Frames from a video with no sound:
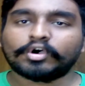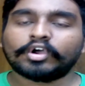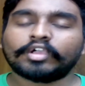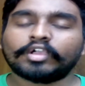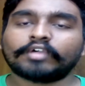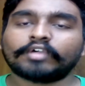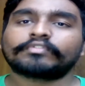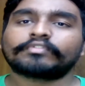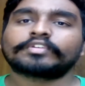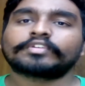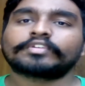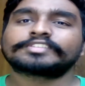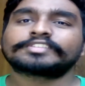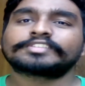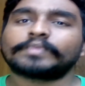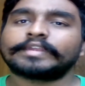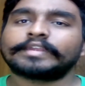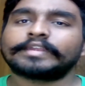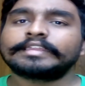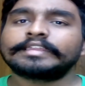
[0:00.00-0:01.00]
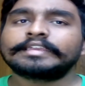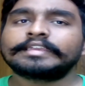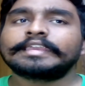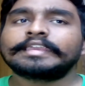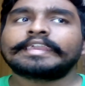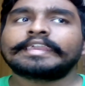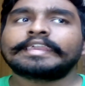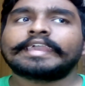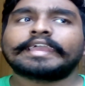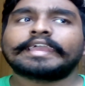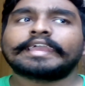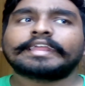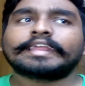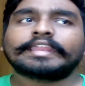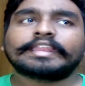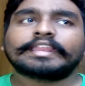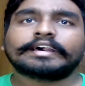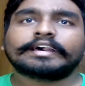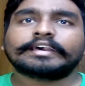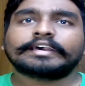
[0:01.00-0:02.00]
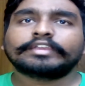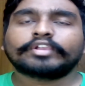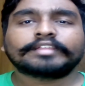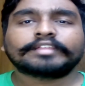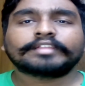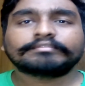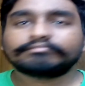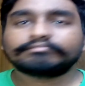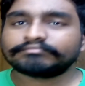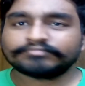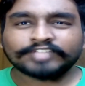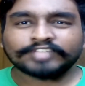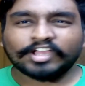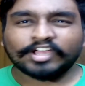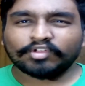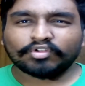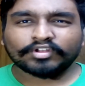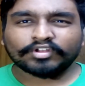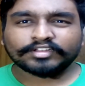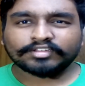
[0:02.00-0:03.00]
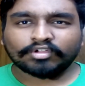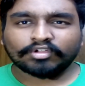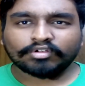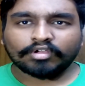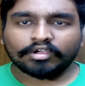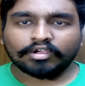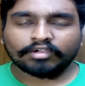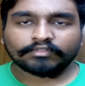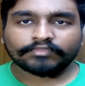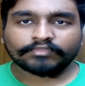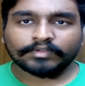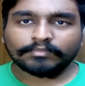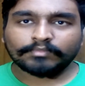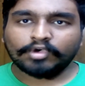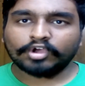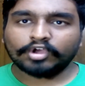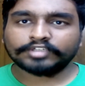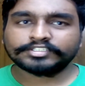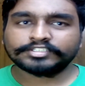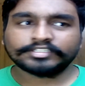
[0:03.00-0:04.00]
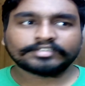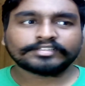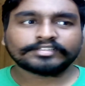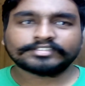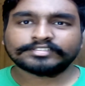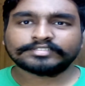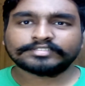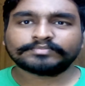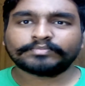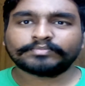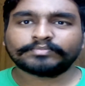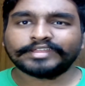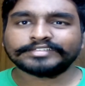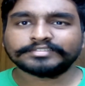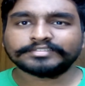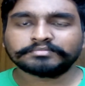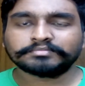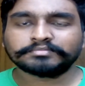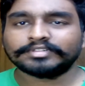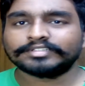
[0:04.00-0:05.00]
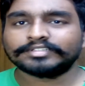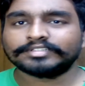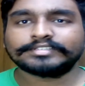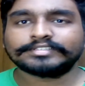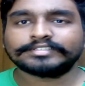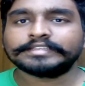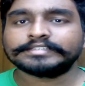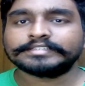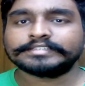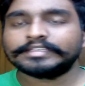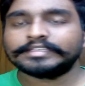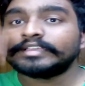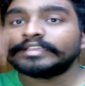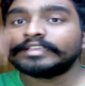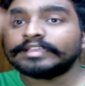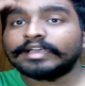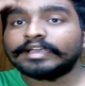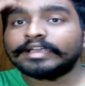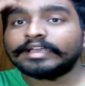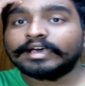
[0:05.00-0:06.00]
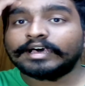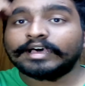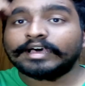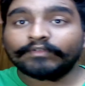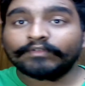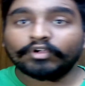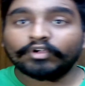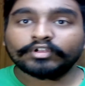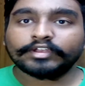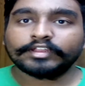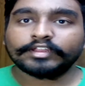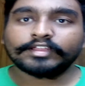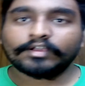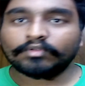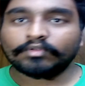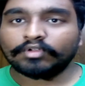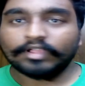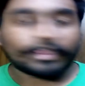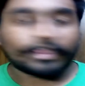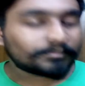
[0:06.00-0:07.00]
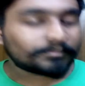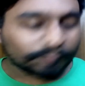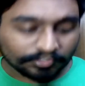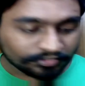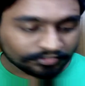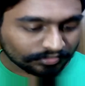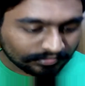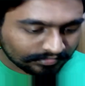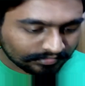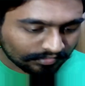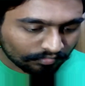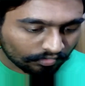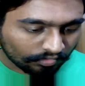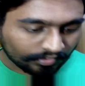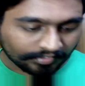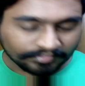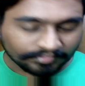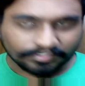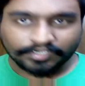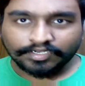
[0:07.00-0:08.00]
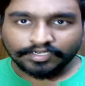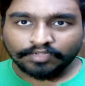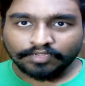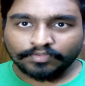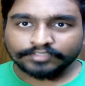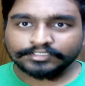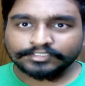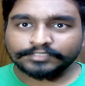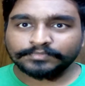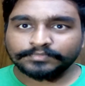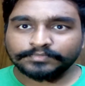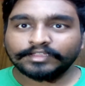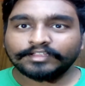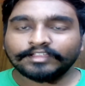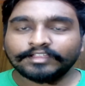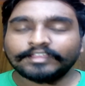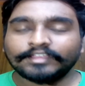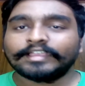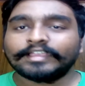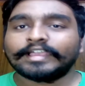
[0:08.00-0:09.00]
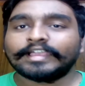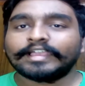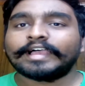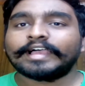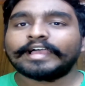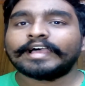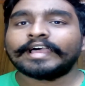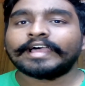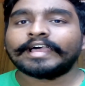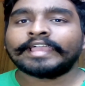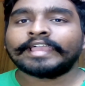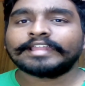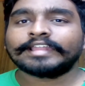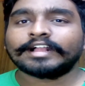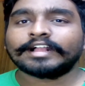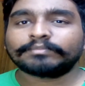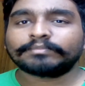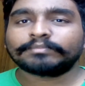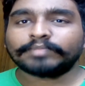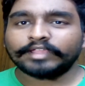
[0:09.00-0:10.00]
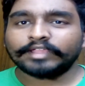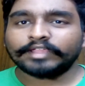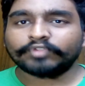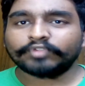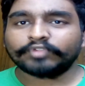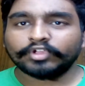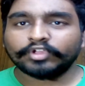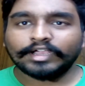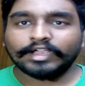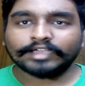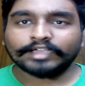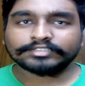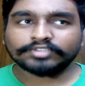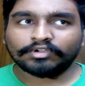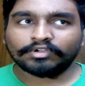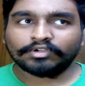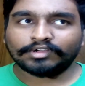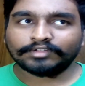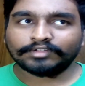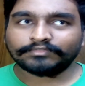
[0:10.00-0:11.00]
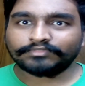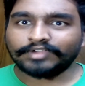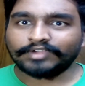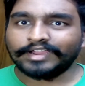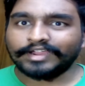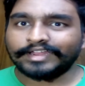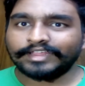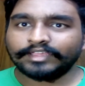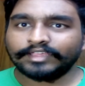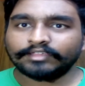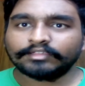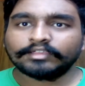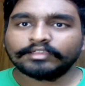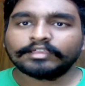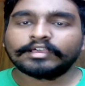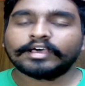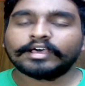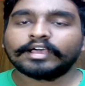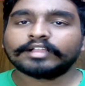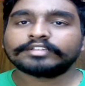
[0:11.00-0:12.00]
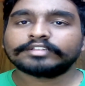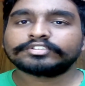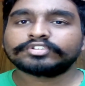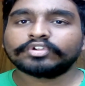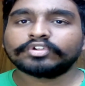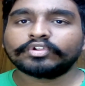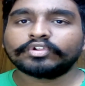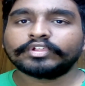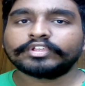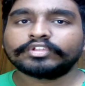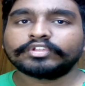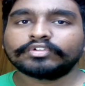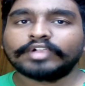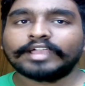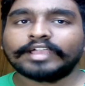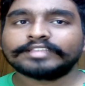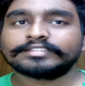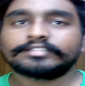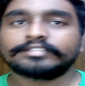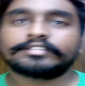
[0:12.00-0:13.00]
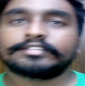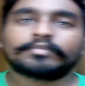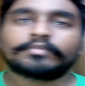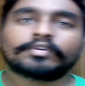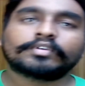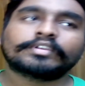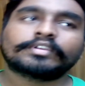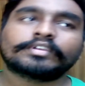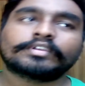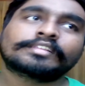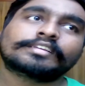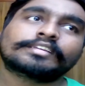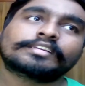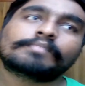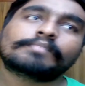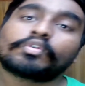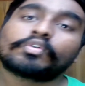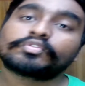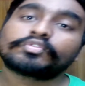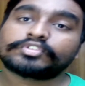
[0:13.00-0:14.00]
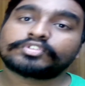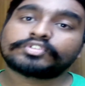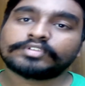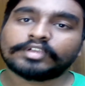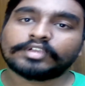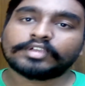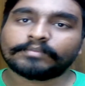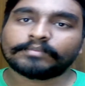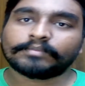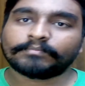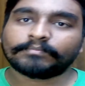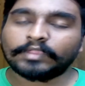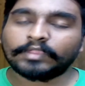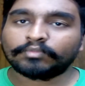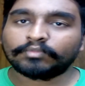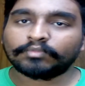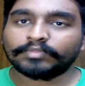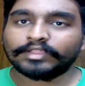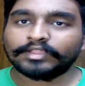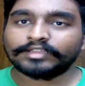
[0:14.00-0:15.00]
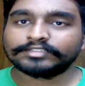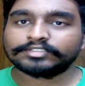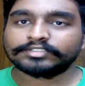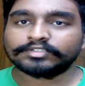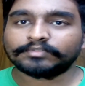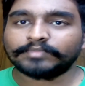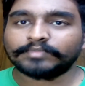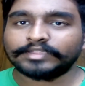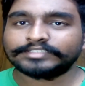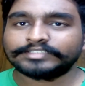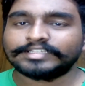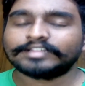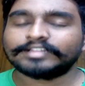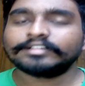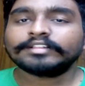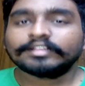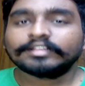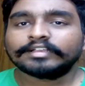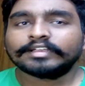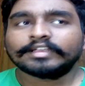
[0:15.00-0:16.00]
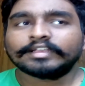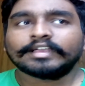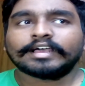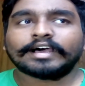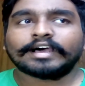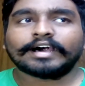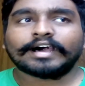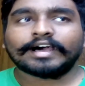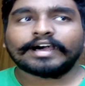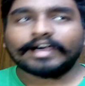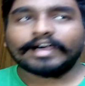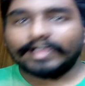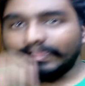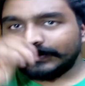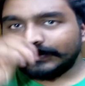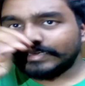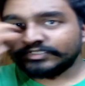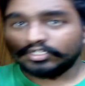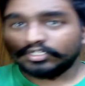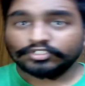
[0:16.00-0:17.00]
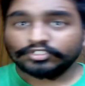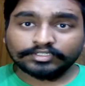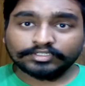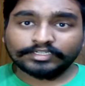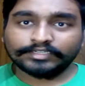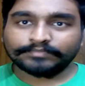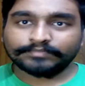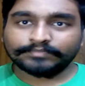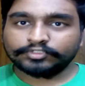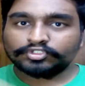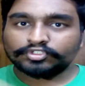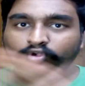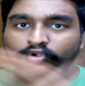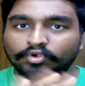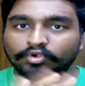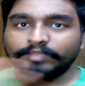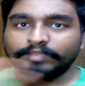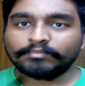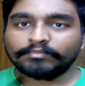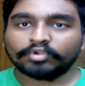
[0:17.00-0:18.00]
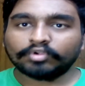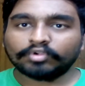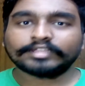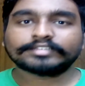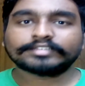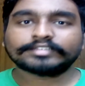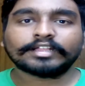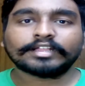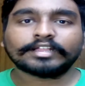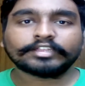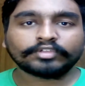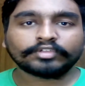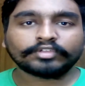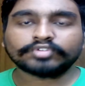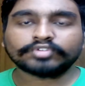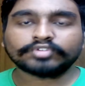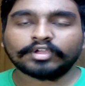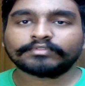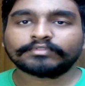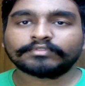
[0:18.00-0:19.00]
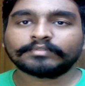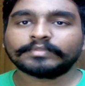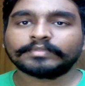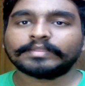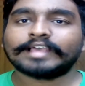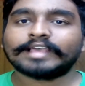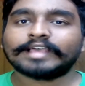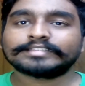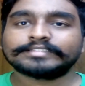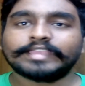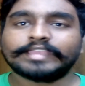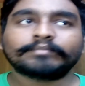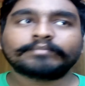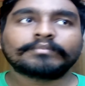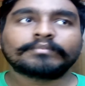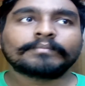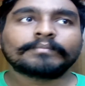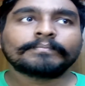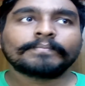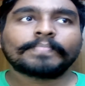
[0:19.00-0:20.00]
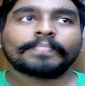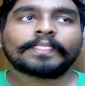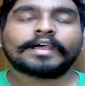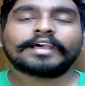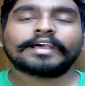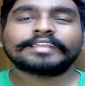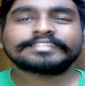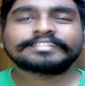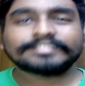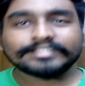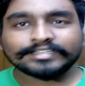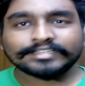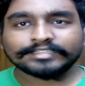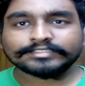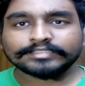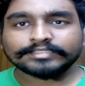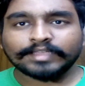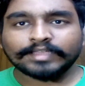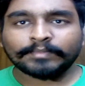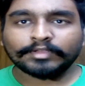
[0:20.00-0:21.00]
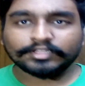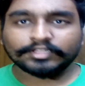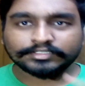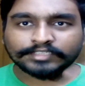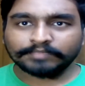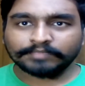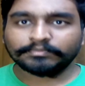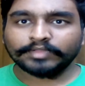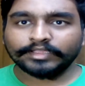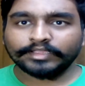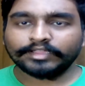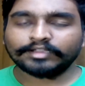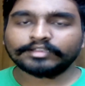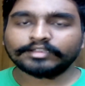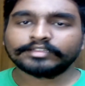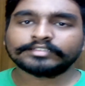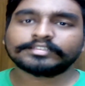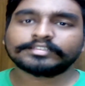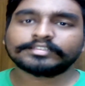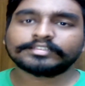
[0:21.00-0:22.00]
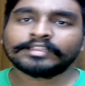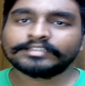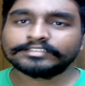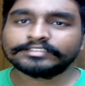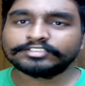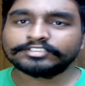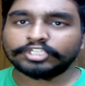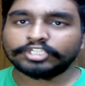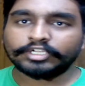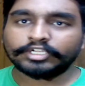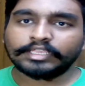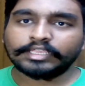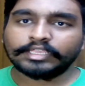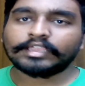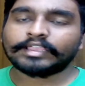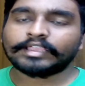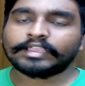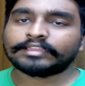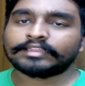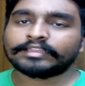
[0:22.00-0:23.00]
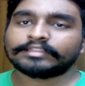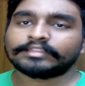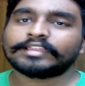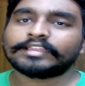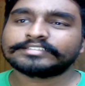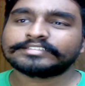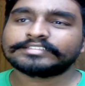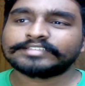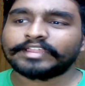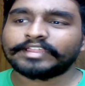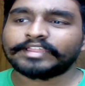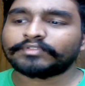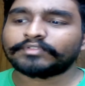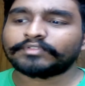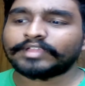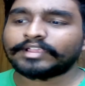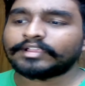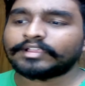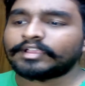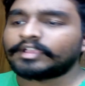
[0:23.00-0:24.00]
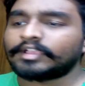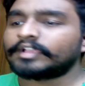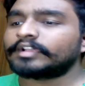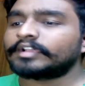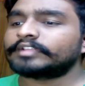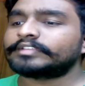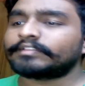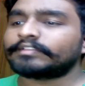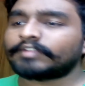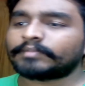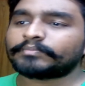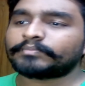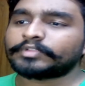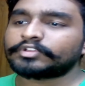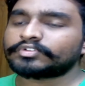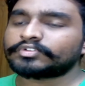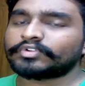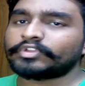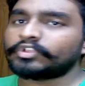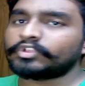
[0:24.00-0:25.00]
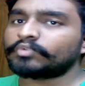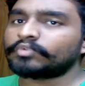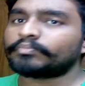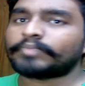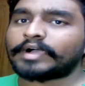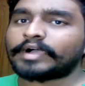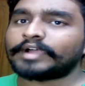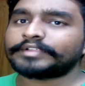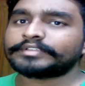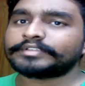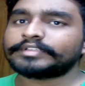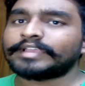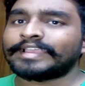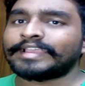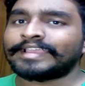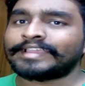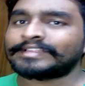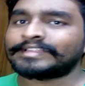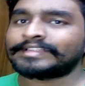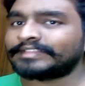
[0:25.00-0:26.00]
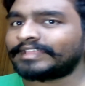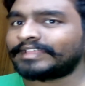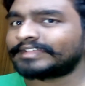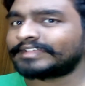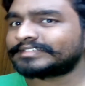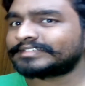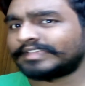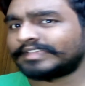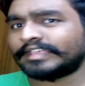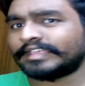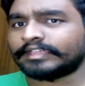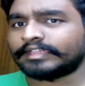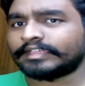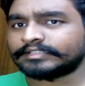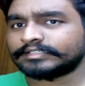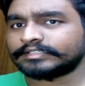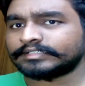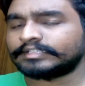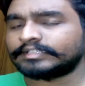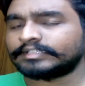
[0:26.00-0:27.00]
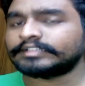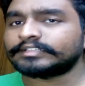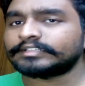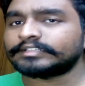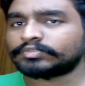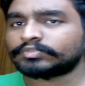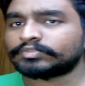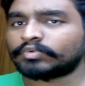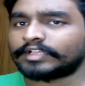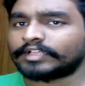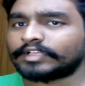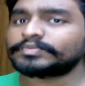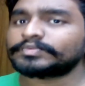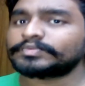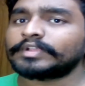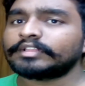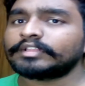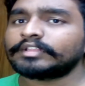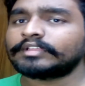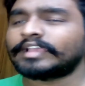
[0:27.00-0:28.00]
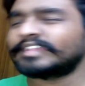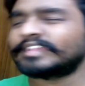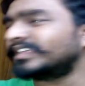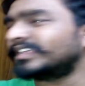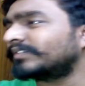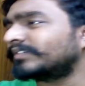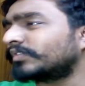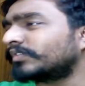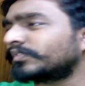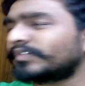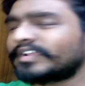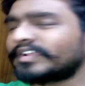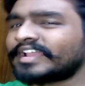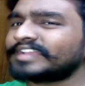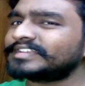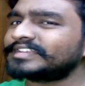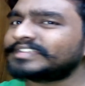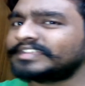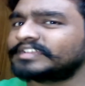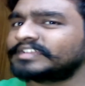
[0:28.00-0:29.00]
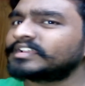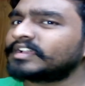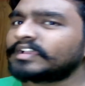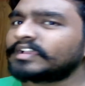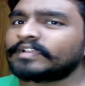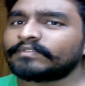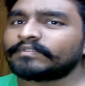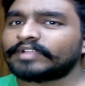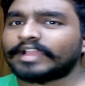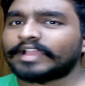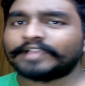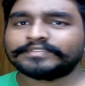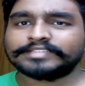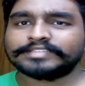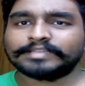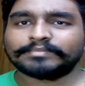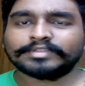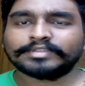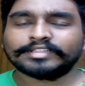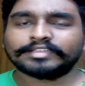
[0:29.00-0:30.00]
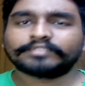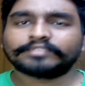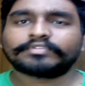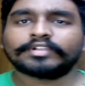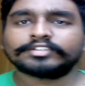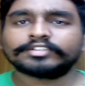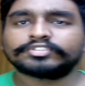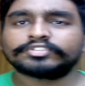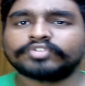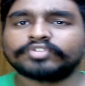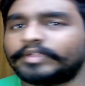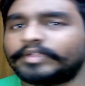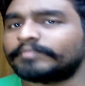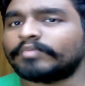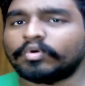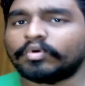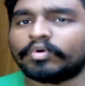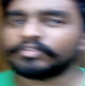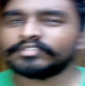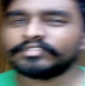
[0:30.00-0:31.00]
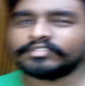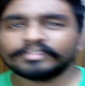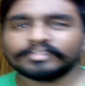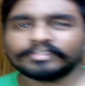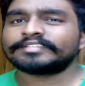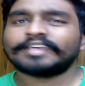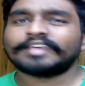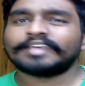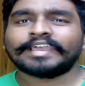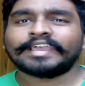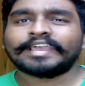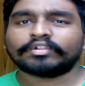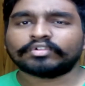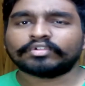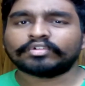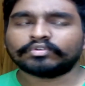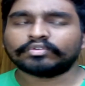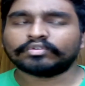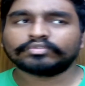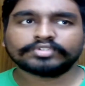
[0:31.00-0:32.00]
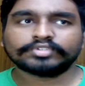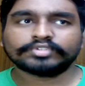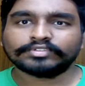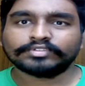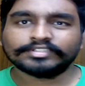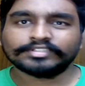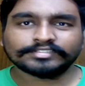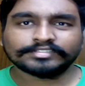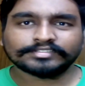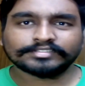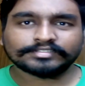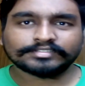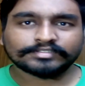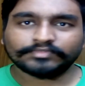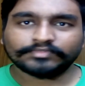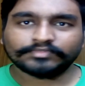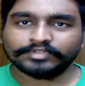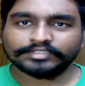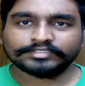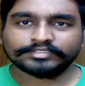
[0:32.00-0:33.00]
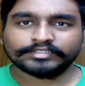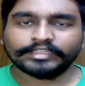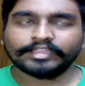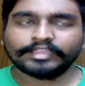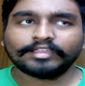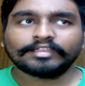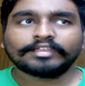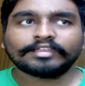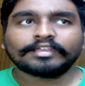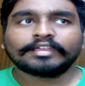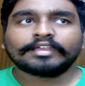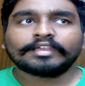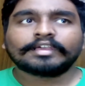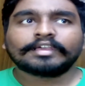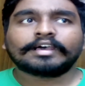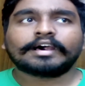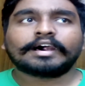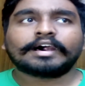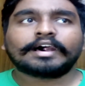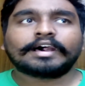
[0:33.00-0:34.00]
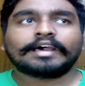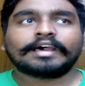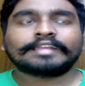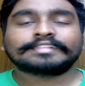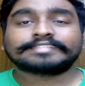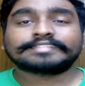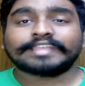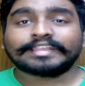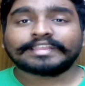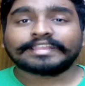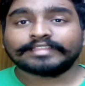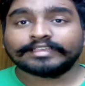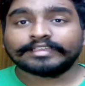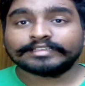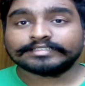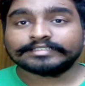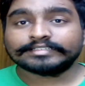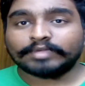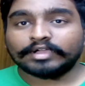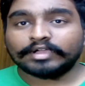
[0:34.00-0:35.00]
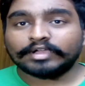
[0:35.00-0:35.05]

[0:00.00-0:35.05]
boy for this one, and you can download it from Origin. It's pretty simple. It's easy. I'm literally downloading it right now as I speak, and I'll play it for you guys on Friday. I'll show it to you guys in the demos playlist of my channel. There's also the story mode that continues on from the last game. It's about the same player, his journey, and that is kind of like developed into a new part, and they are taking it in this one as well. I think FIFA 19 will have some other different story mode. I don't know. So this is the first thing. And the second thing I